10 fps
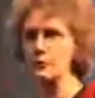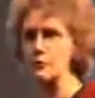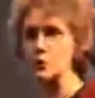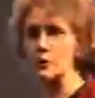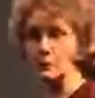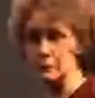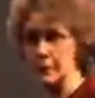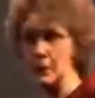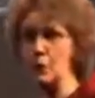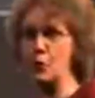energy,
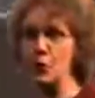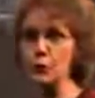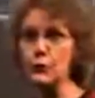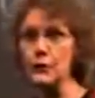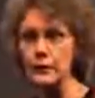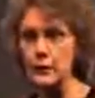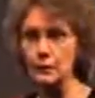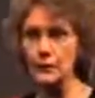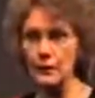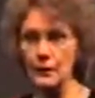people go for it,
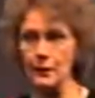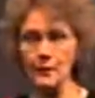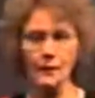don't they?